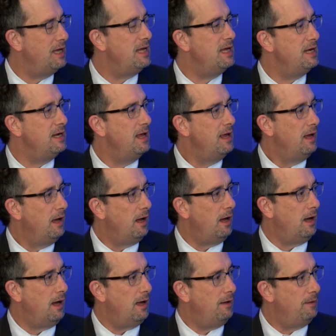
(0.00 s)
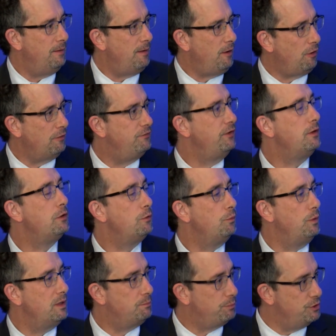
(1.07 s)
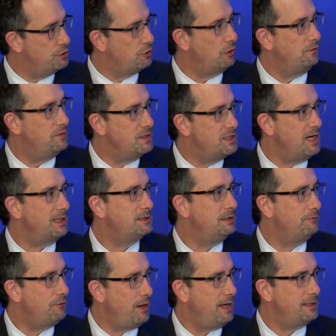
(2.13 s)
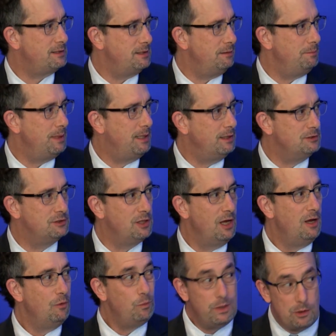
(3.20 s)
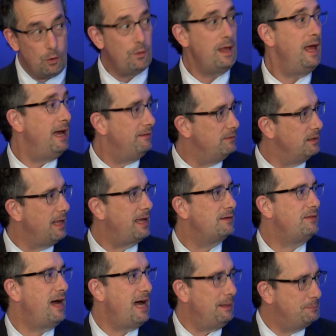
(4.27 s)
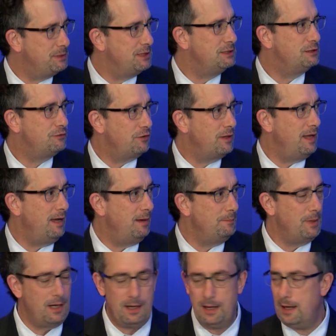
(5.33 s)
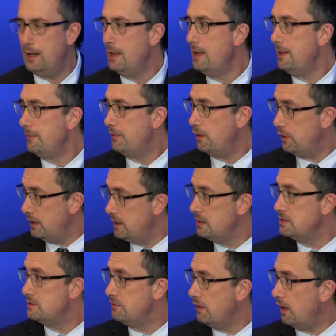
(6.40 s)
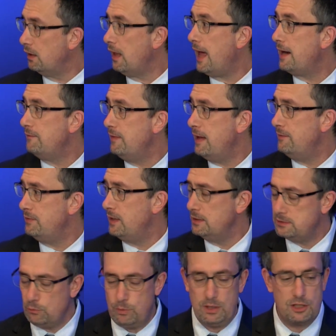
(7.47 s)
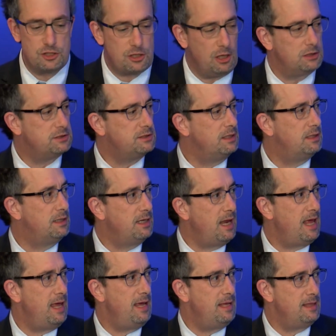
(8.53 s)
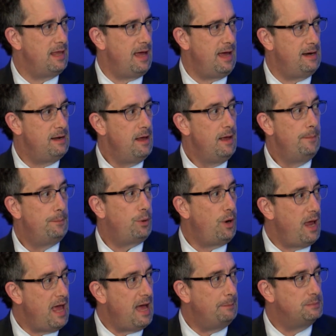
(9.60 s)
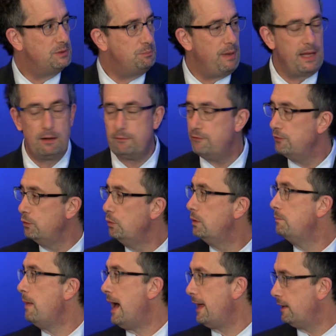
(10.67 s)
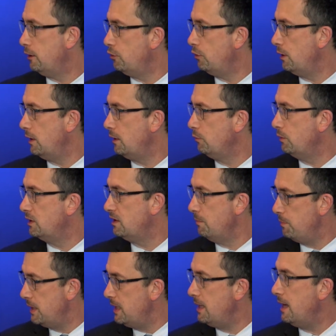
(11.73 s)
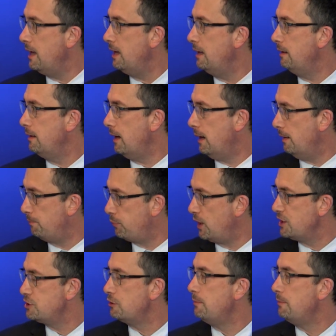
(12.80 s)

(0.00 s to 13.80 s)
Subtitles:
in heart failure with preserved ejection fraction, because we don't have a lot of options for them. There is a lot of evidence, and we discussed it today, that perhaps better fluid monitoring with the PA pressure